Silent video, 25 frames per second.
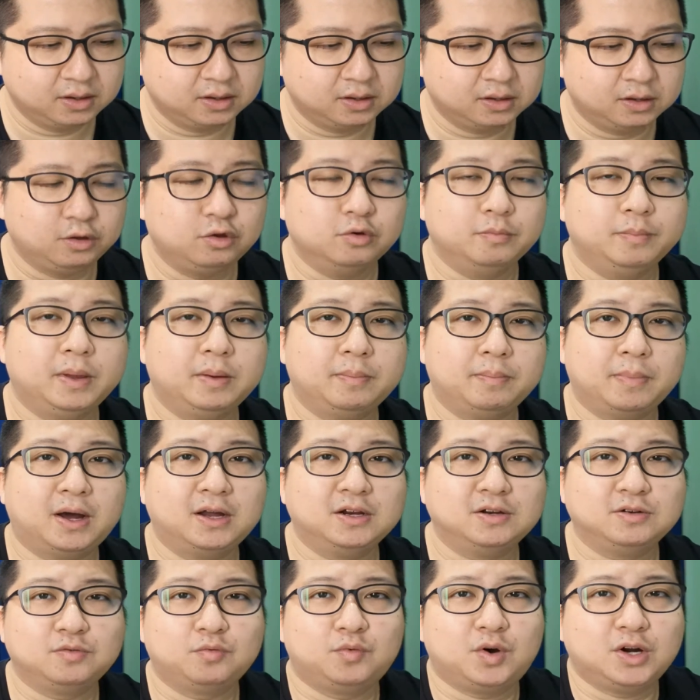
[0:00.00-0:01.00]
You may be
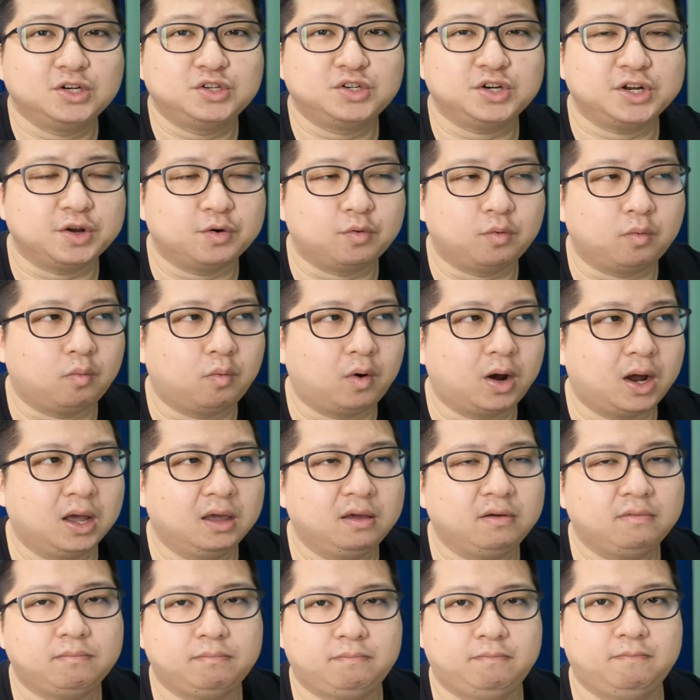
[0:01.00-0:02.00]
wondering
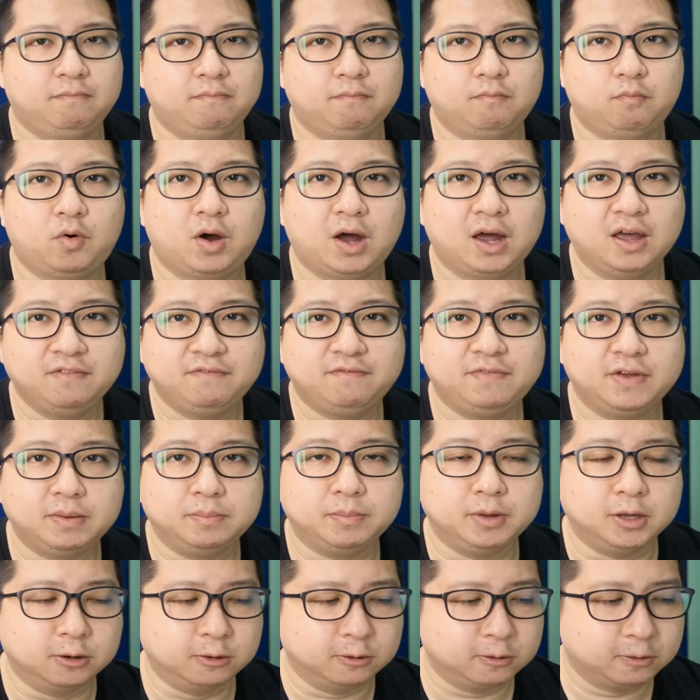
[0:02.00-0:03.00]
why
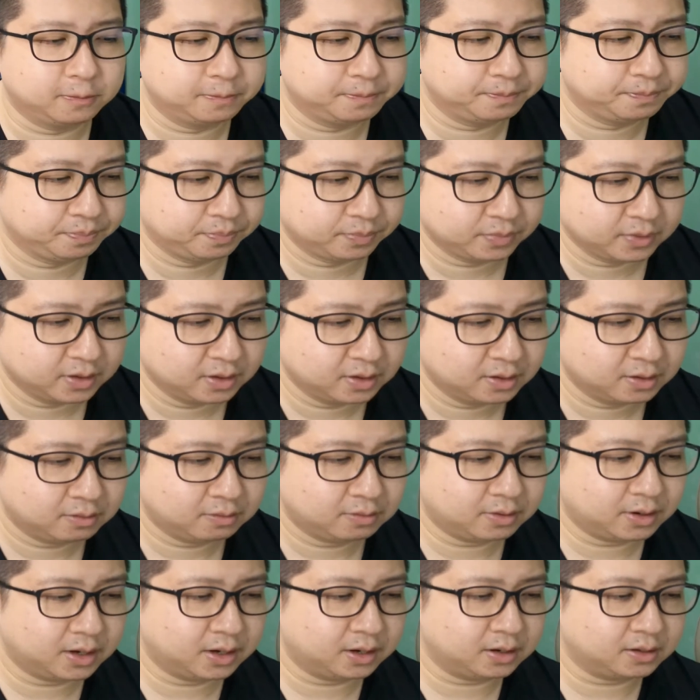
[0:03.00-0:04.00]
Vimeo,
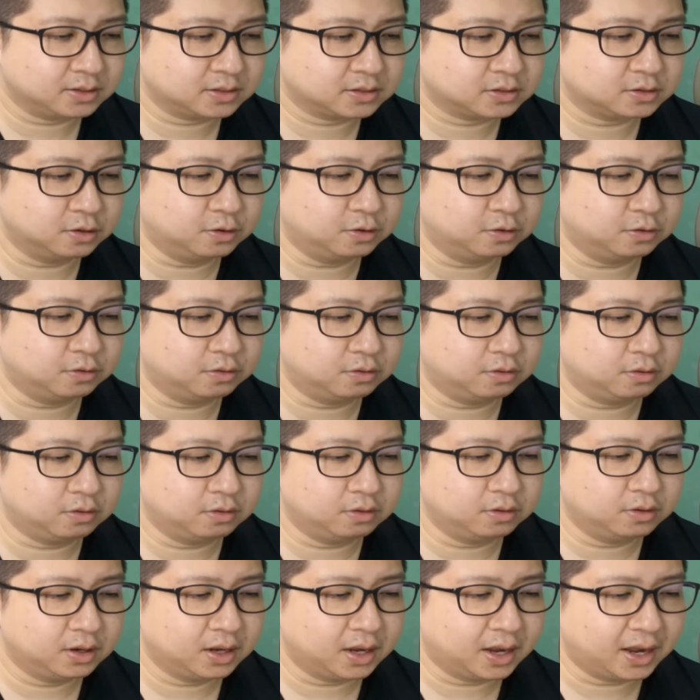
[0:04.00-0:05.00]
right? So
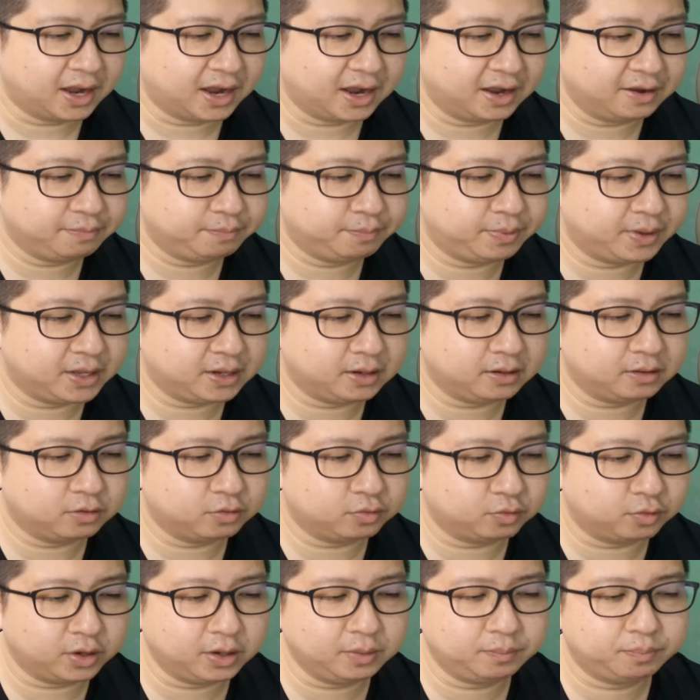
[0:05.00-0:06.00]
I've been
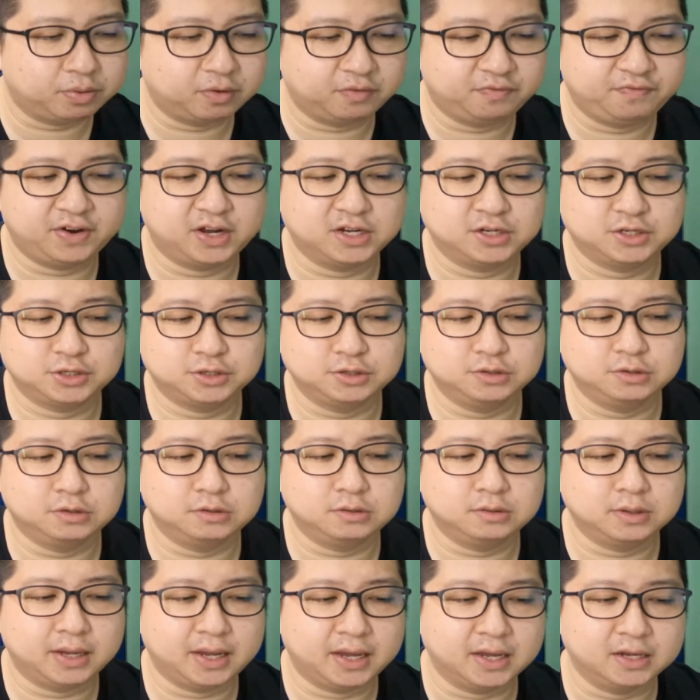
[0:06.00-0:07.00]
doing
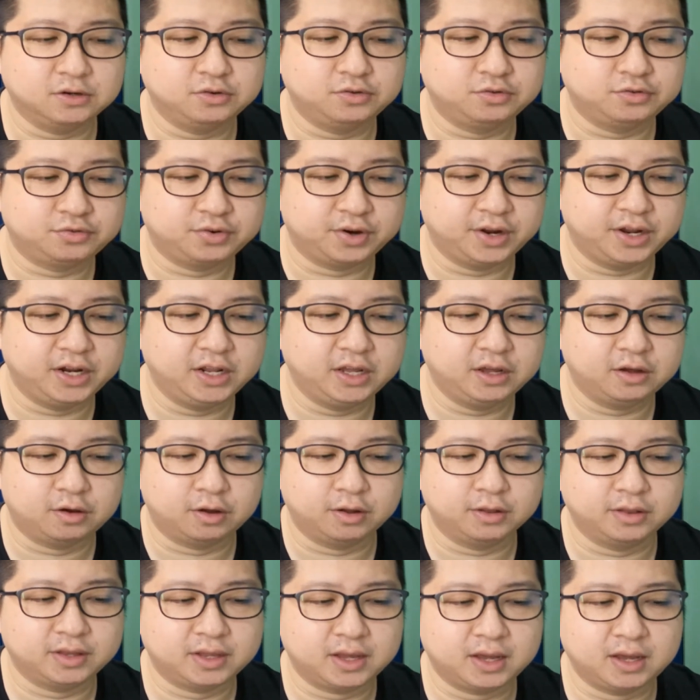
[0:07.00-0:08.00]
professional and training
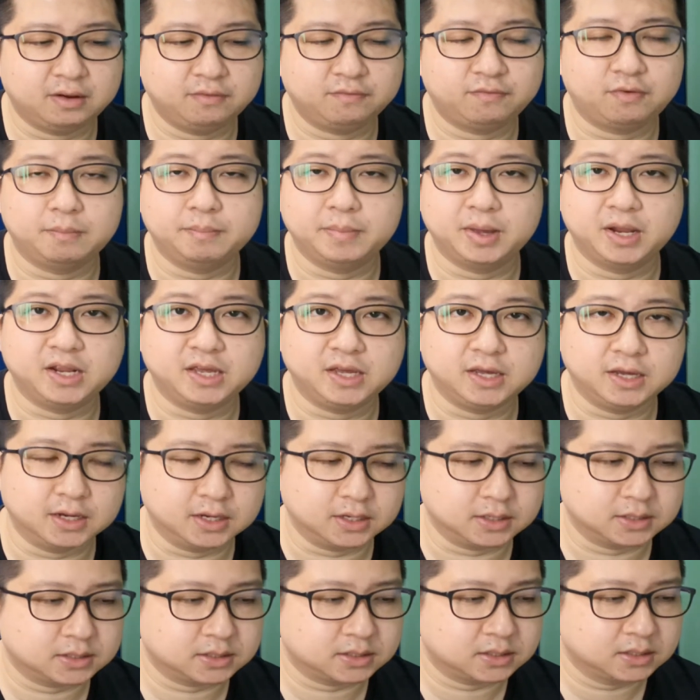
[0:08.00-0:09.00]
content for many
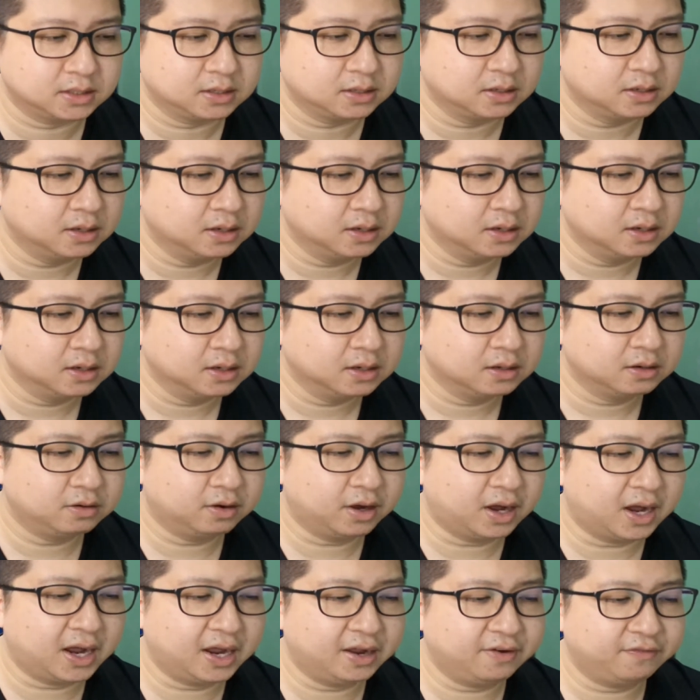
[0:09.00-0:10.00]
years.
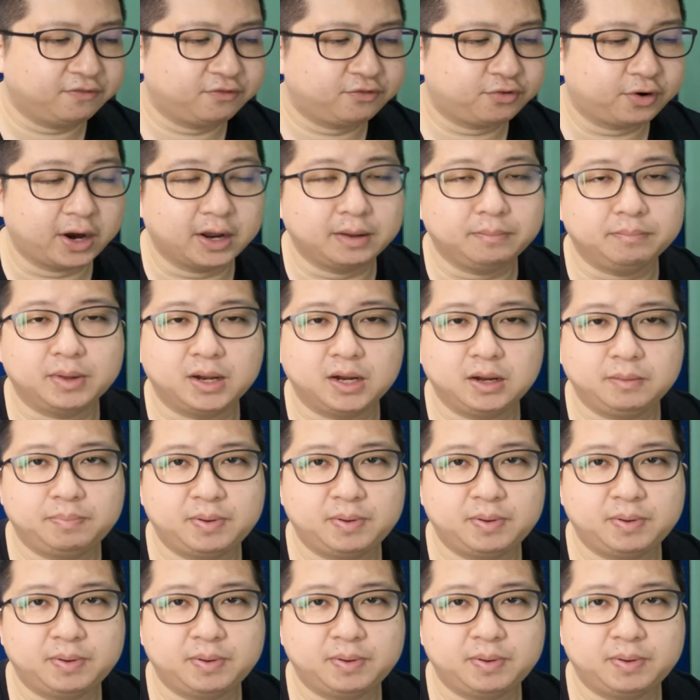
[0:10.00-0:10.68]
I have tried many